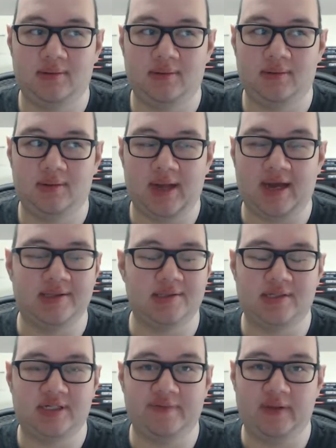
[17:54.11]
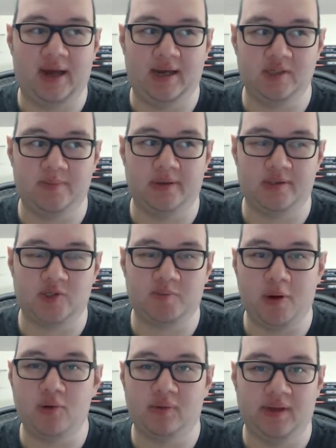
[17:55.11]
not civilized, but
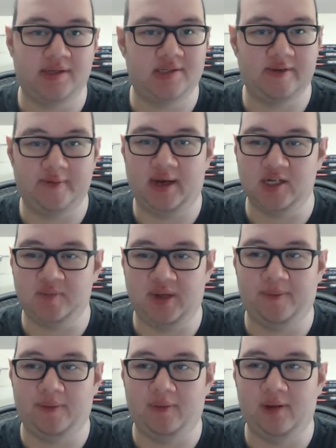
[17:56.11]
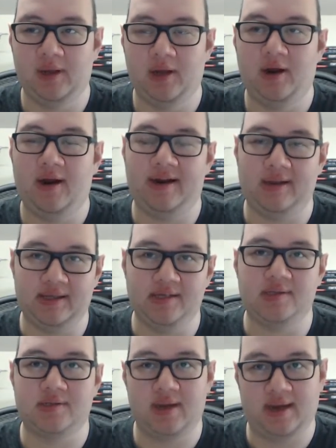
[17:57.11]
spoke like civilized people, at
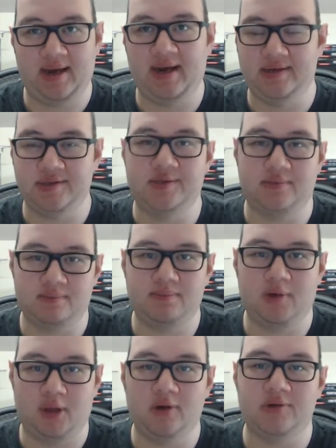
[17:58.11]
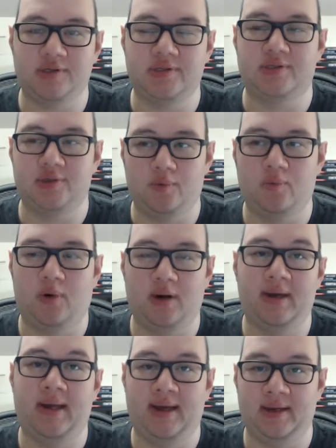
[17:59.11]
least as close to
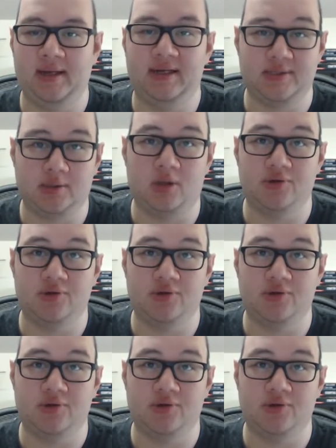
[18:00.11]
one as